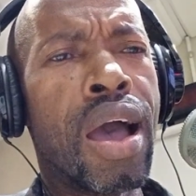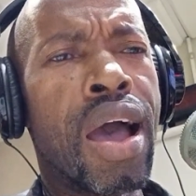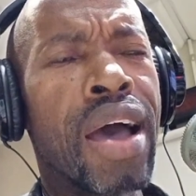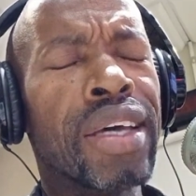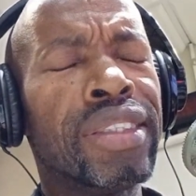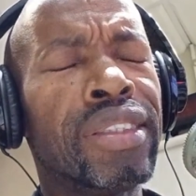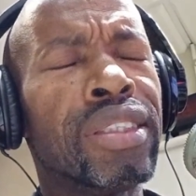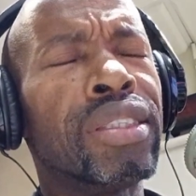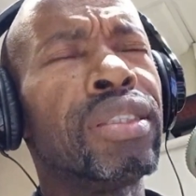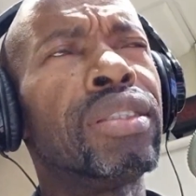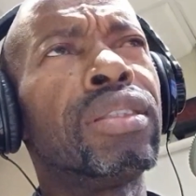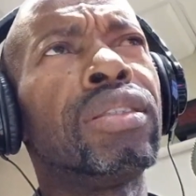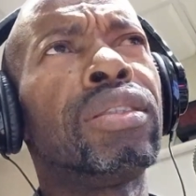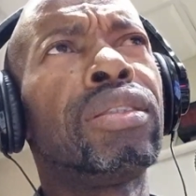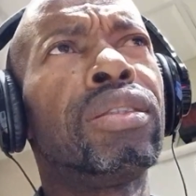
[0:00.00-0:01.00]
and
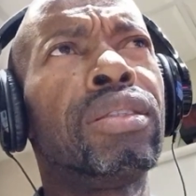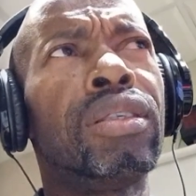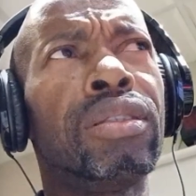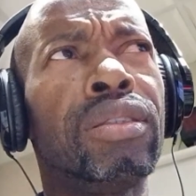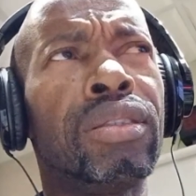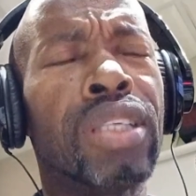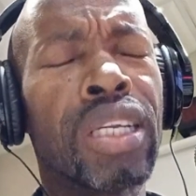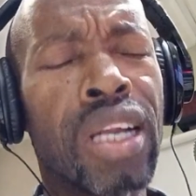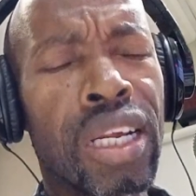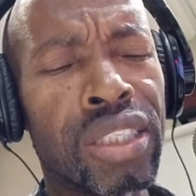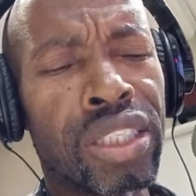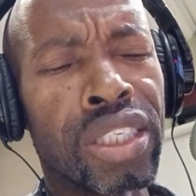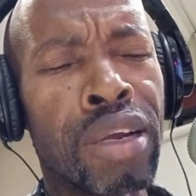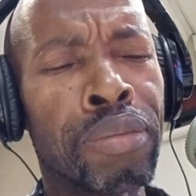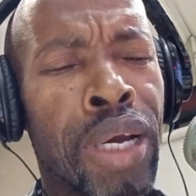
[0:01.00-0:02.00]
then I'll
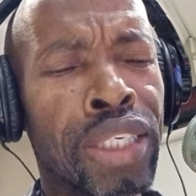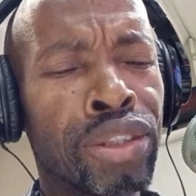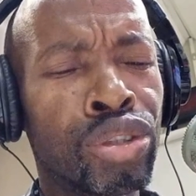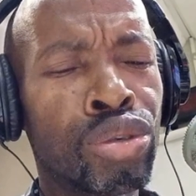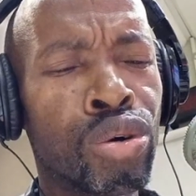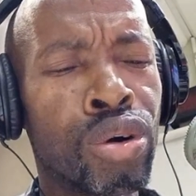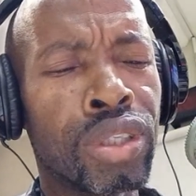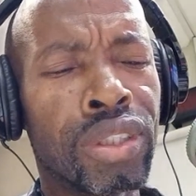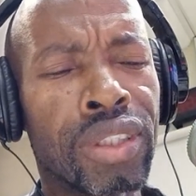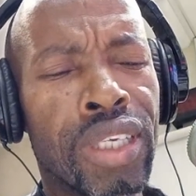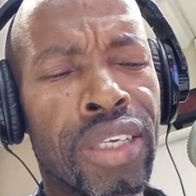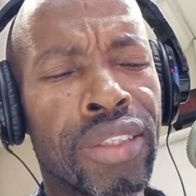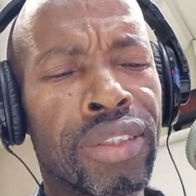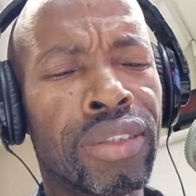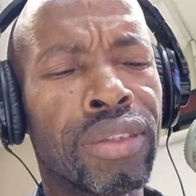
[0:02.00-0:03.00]
share my thoughts
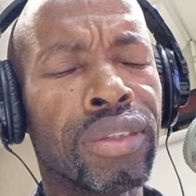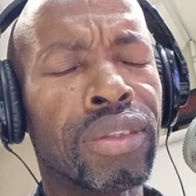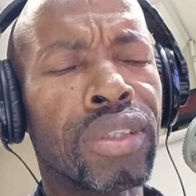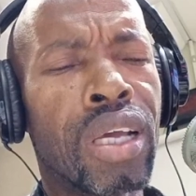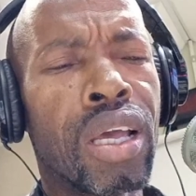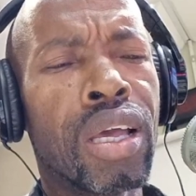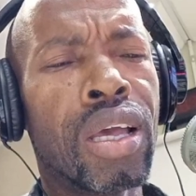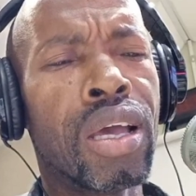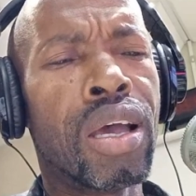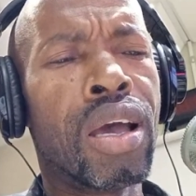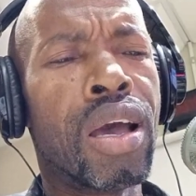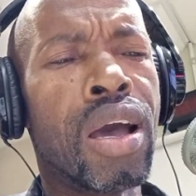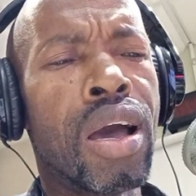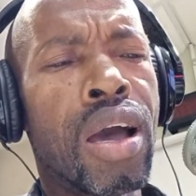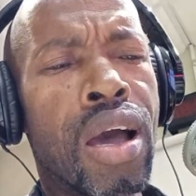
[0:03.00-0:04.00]
and
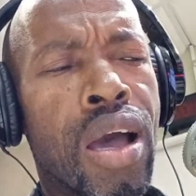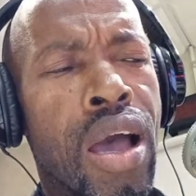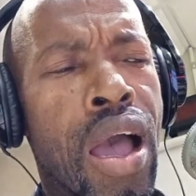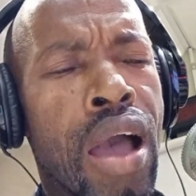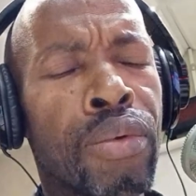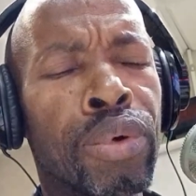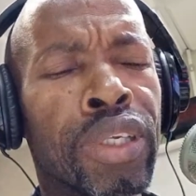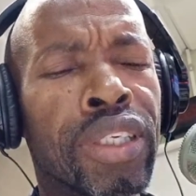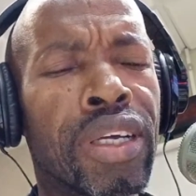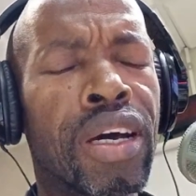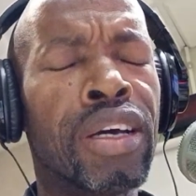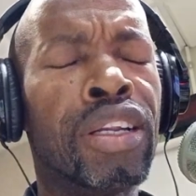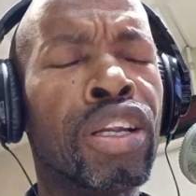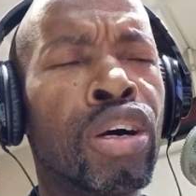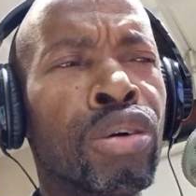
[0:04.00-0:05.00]
I would
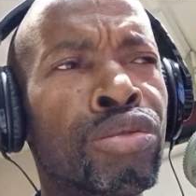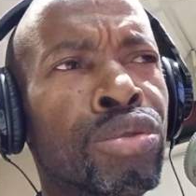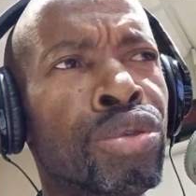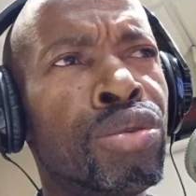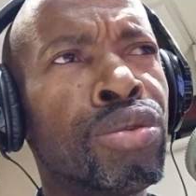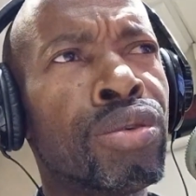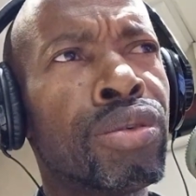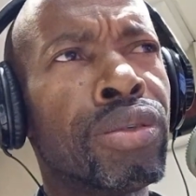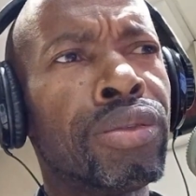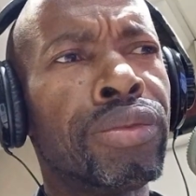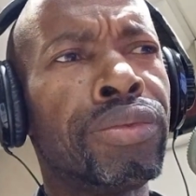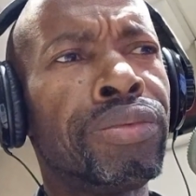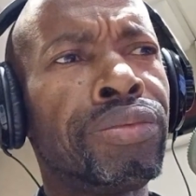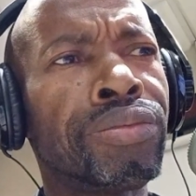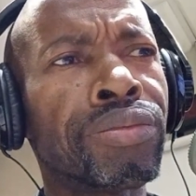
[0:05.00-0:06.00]
allow you
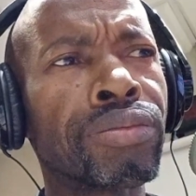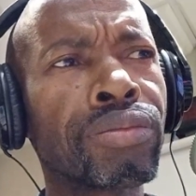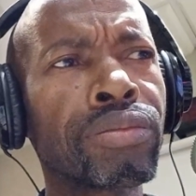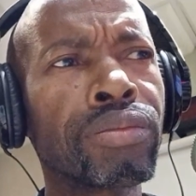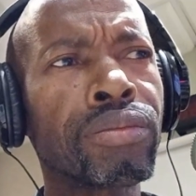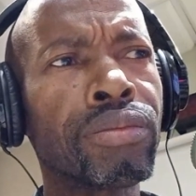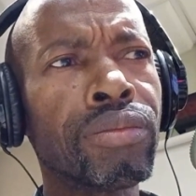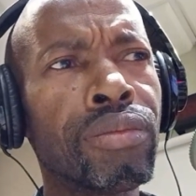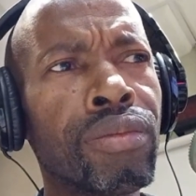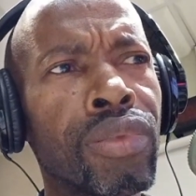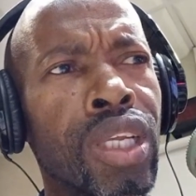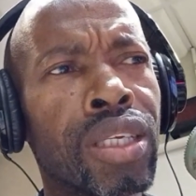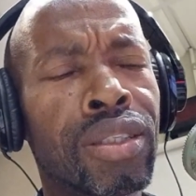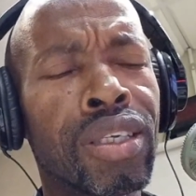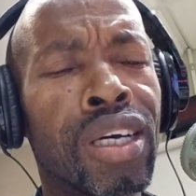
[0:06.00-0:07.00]

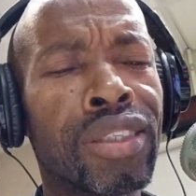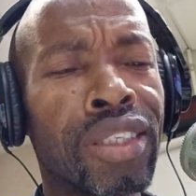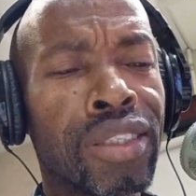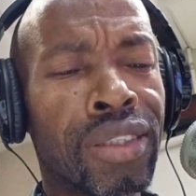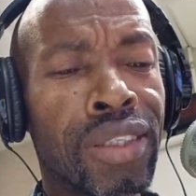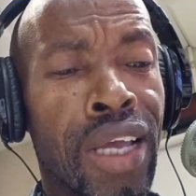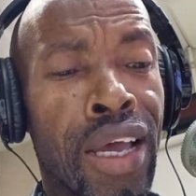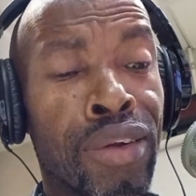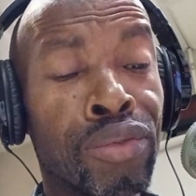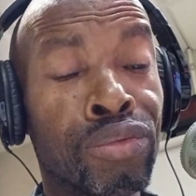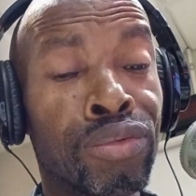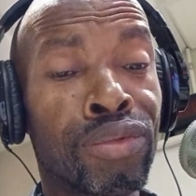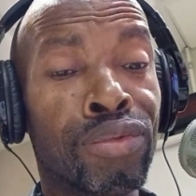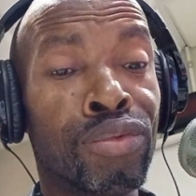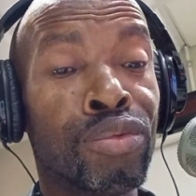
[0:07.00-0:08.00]
to
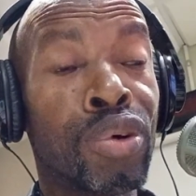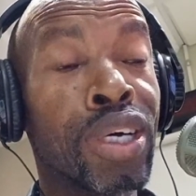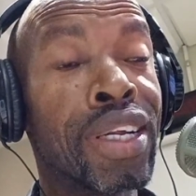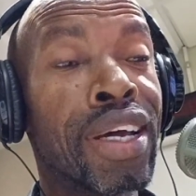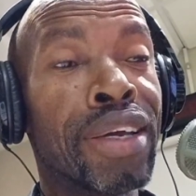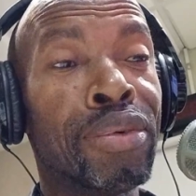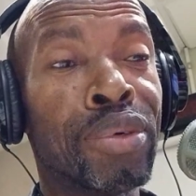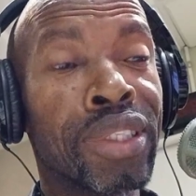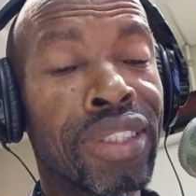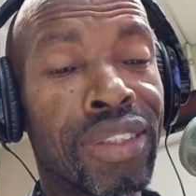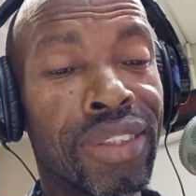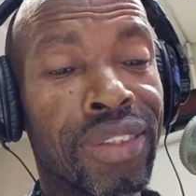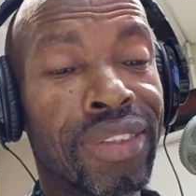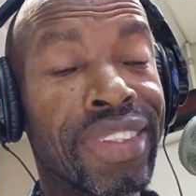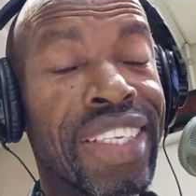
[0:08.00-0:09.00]
understand what I
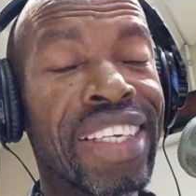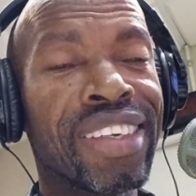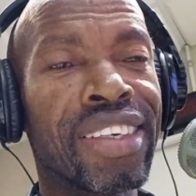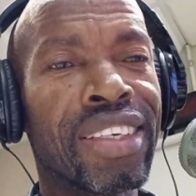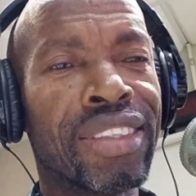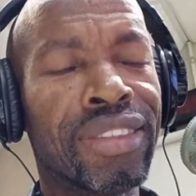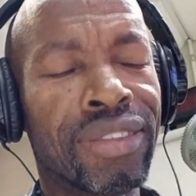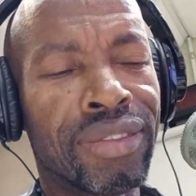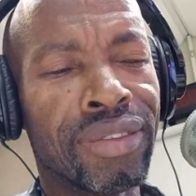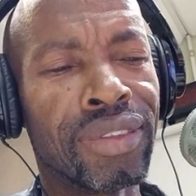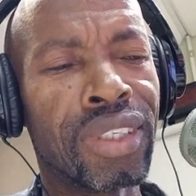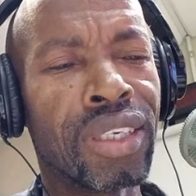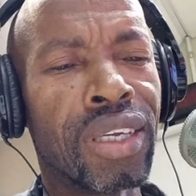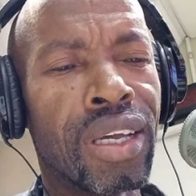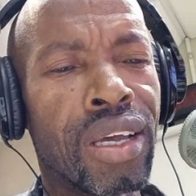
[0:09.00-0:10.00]
was thinking
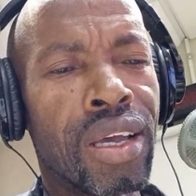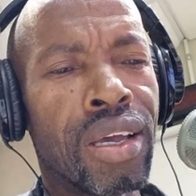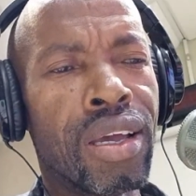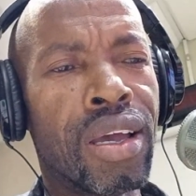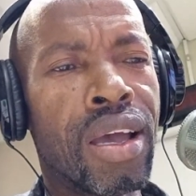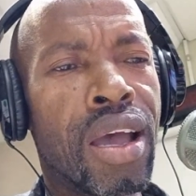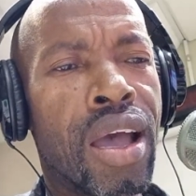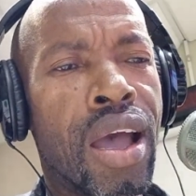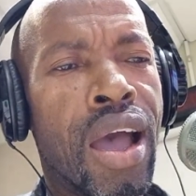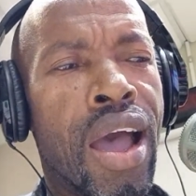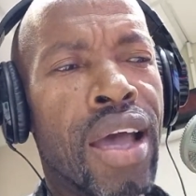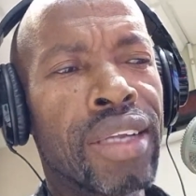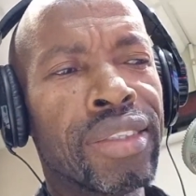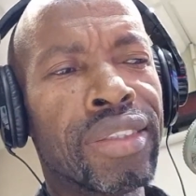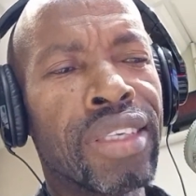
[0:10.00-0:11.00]

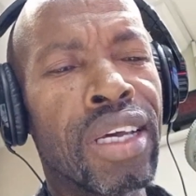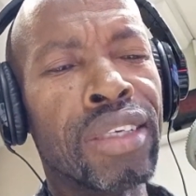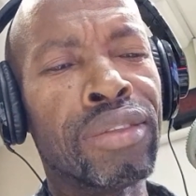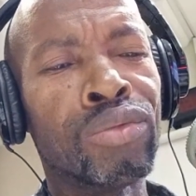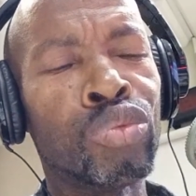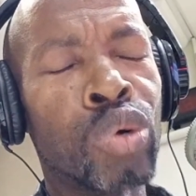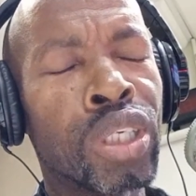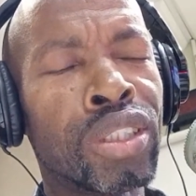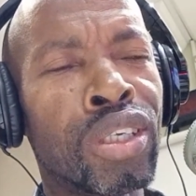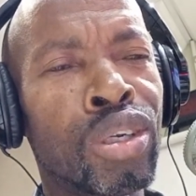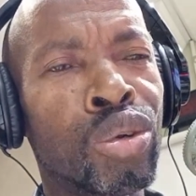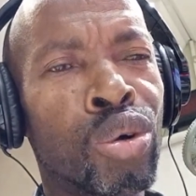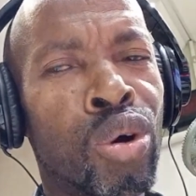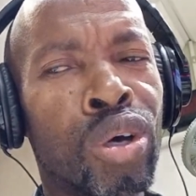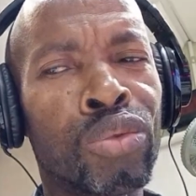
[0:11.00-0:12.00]
and then what the
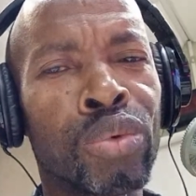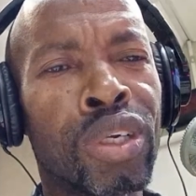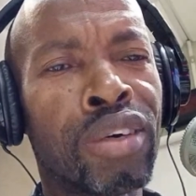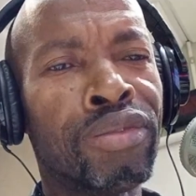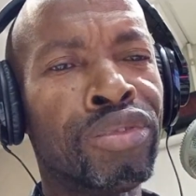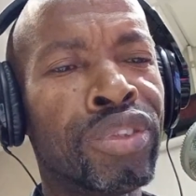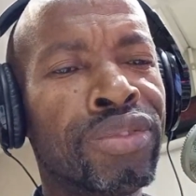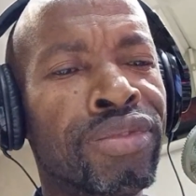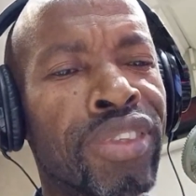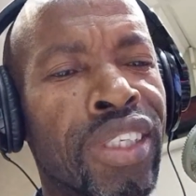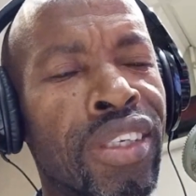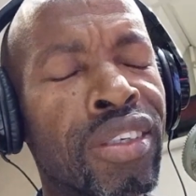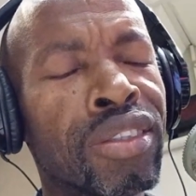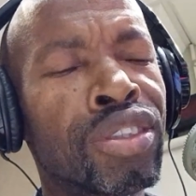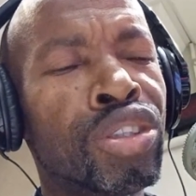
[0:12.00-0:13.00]
Lord would have
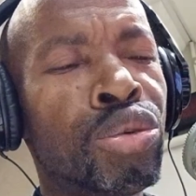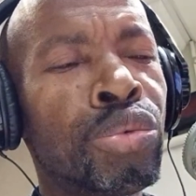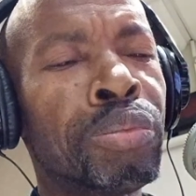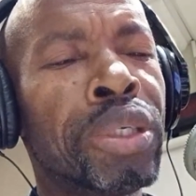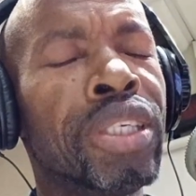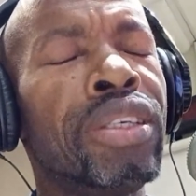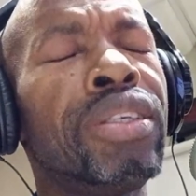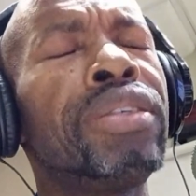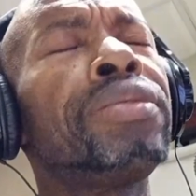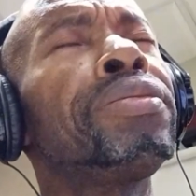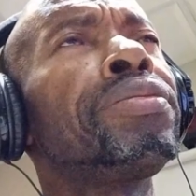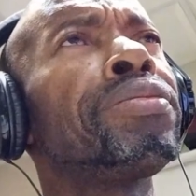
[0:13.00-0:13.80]
revealed to me.